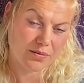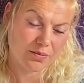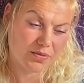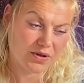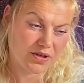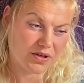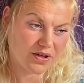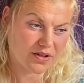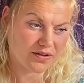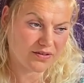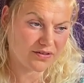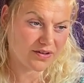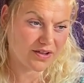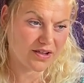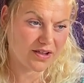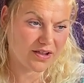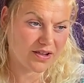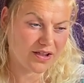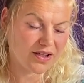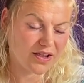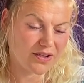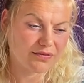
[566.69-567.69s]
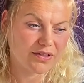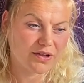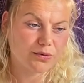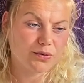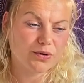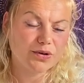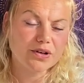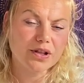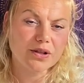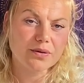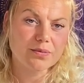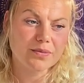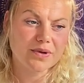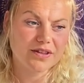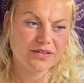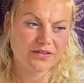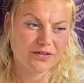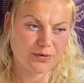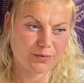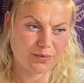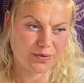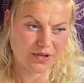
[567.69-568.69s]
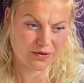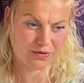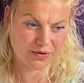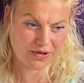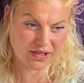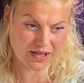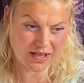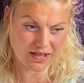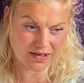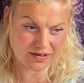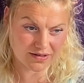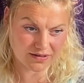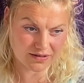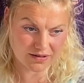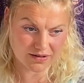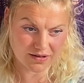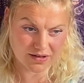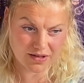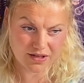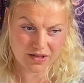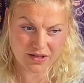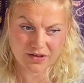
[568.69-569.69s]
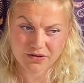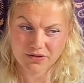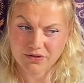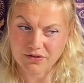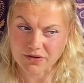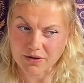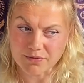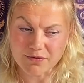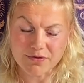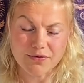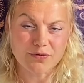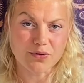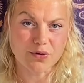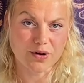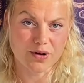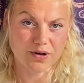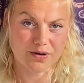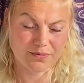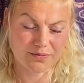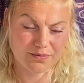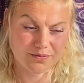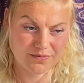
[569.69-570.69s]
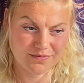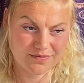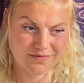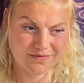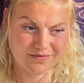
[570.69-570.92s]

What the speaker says: Because if they were not meant to be created, in some form,